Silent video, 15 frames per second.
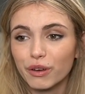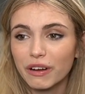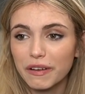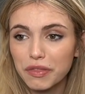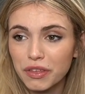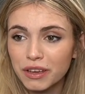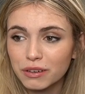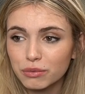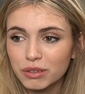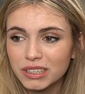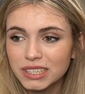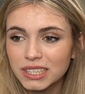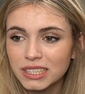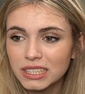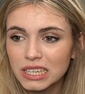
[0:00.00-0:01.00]
I think rook
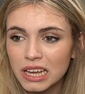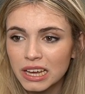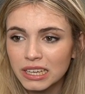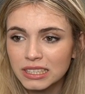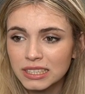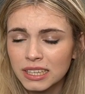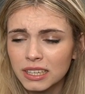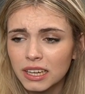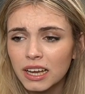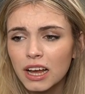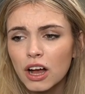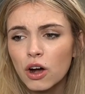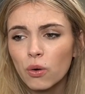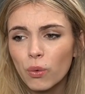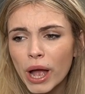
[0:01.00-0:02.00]
c6, and
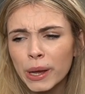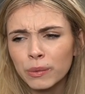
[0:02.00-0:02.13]
white